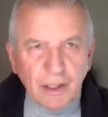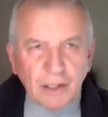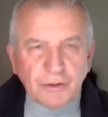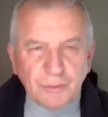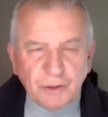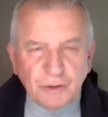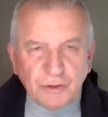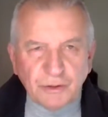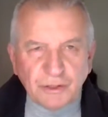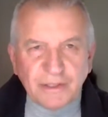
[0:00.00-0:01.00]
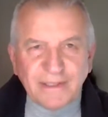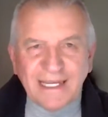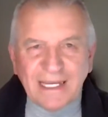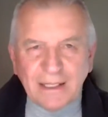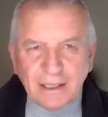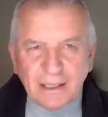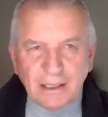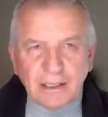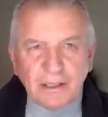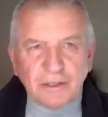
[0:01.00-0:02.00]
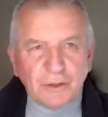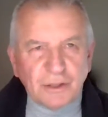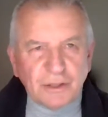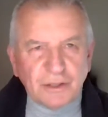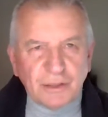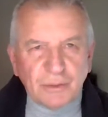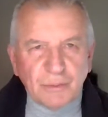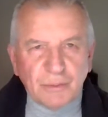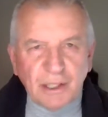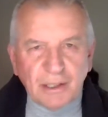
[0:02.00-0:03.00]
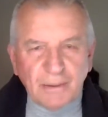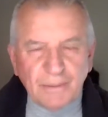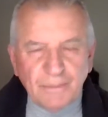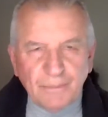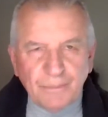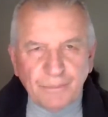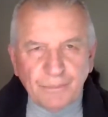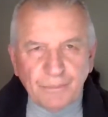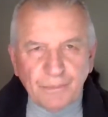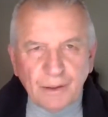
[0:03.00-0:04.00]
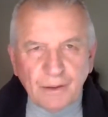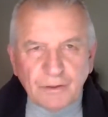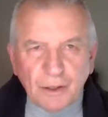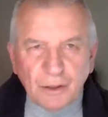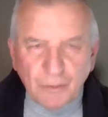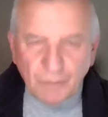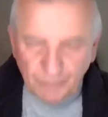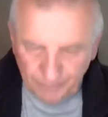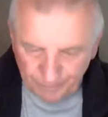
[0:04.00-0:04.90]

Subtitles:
contributions daily in the choices that we make. So